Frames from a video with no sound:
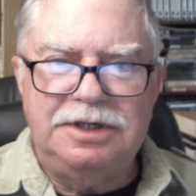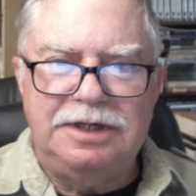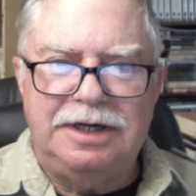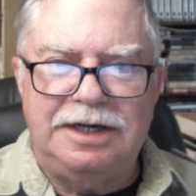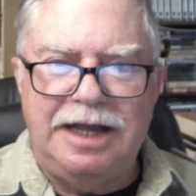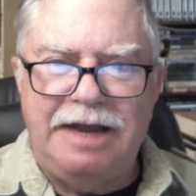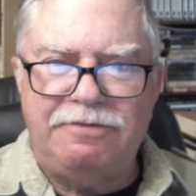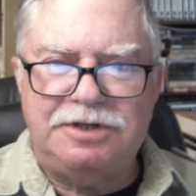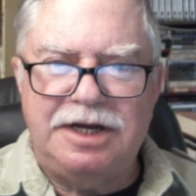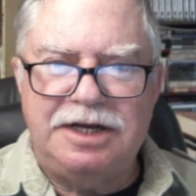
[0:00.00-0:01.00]

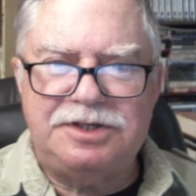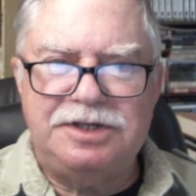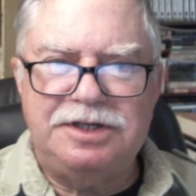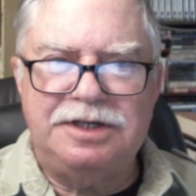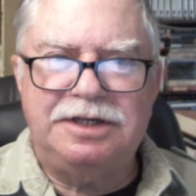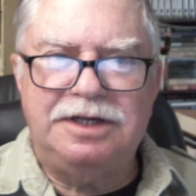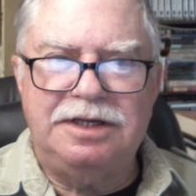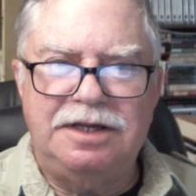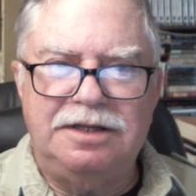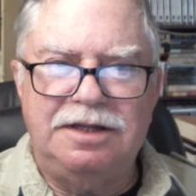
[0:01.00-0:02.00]
advertising
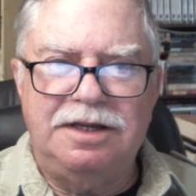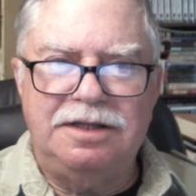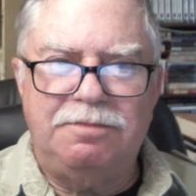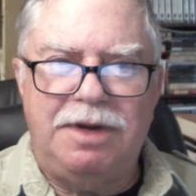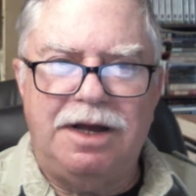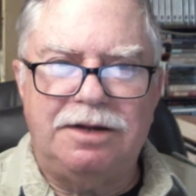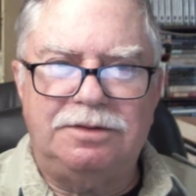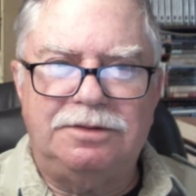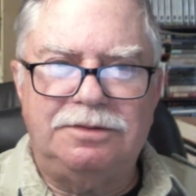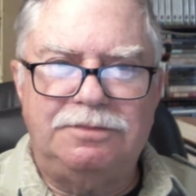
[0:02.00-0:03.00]
and the
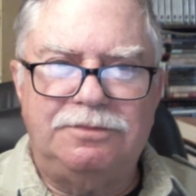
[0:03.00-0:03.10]
bottle,